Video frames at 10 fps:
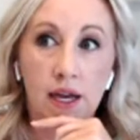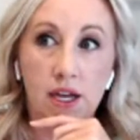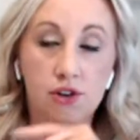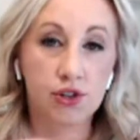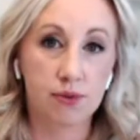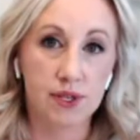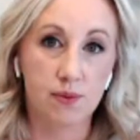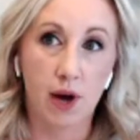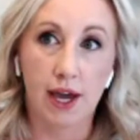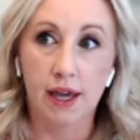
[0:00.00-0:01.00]
Here's the reason
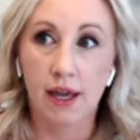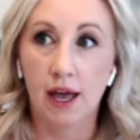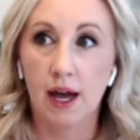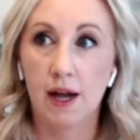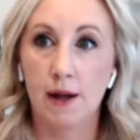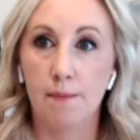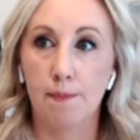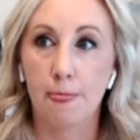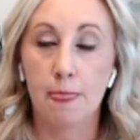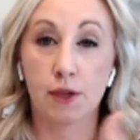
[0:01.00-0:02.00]
why.
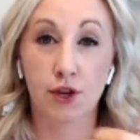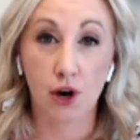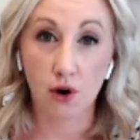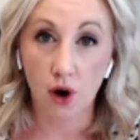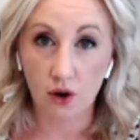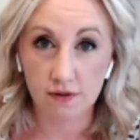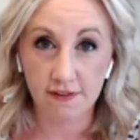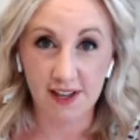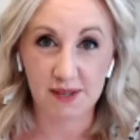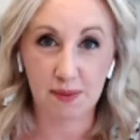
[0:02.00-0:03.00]
You don't own
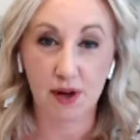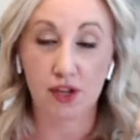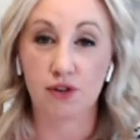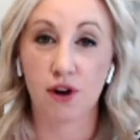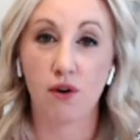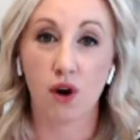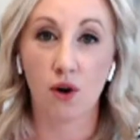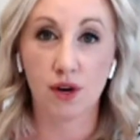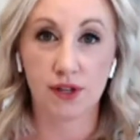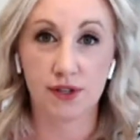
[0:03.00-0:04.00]
Facebook, you don't
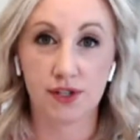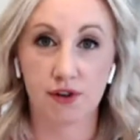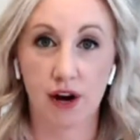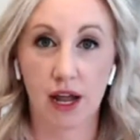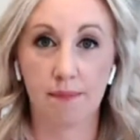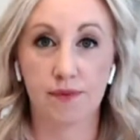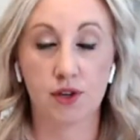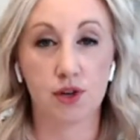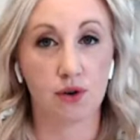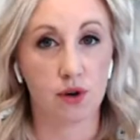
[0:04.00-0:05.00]
own Instagram,
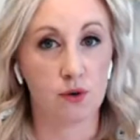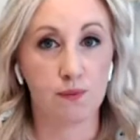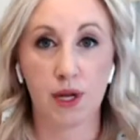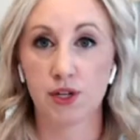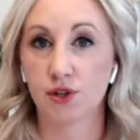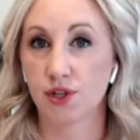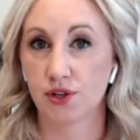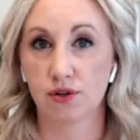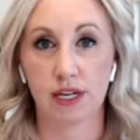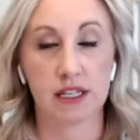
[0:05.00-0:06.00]
you don't own Pinterest
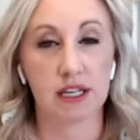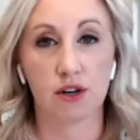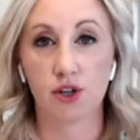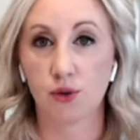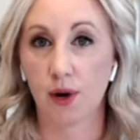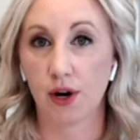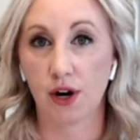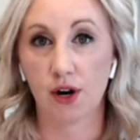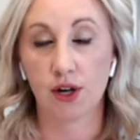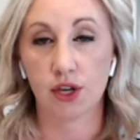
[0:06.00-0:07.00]
or LinkedIn or
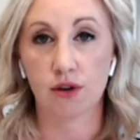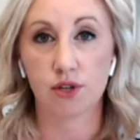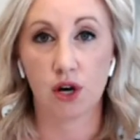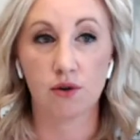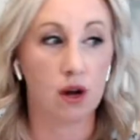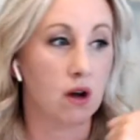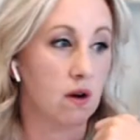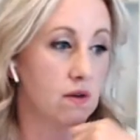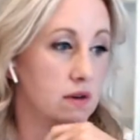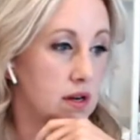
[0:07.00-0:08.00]
Twitter, you don't
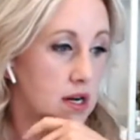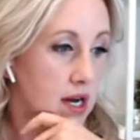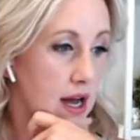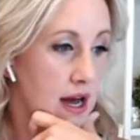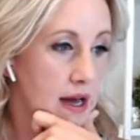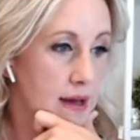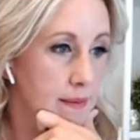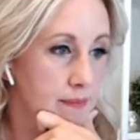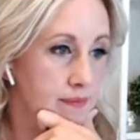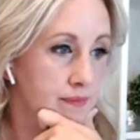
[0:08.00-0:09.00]
own,
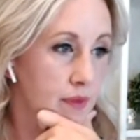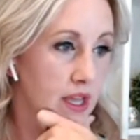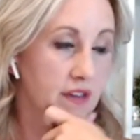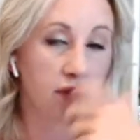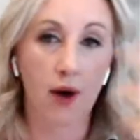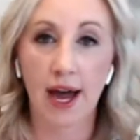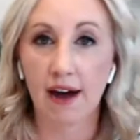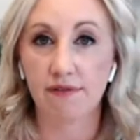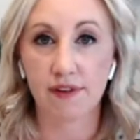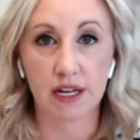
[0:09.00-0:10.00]
if you
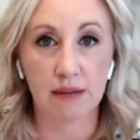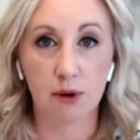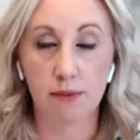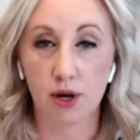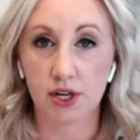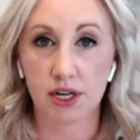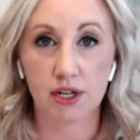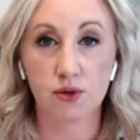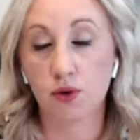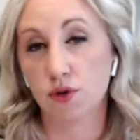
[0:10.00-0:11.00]
have an email
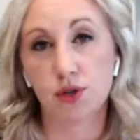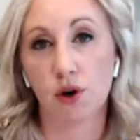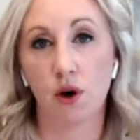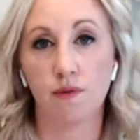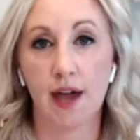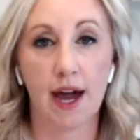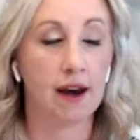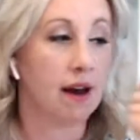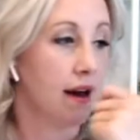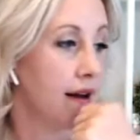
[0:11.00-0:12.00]
marketing tool, you don't own that.
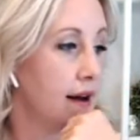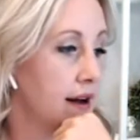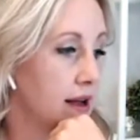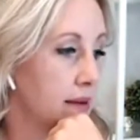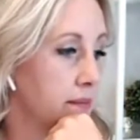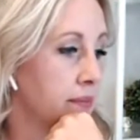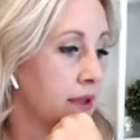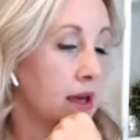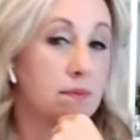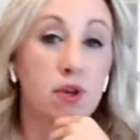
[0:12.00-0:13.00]

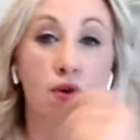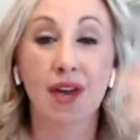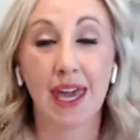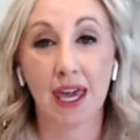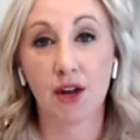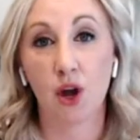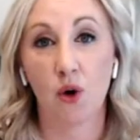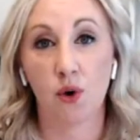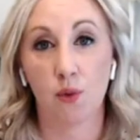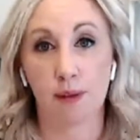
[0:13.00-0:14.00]
But you can
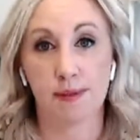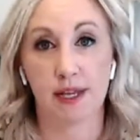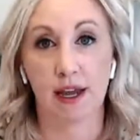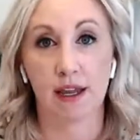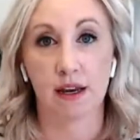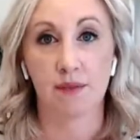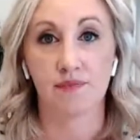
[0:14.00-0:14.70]
own a website.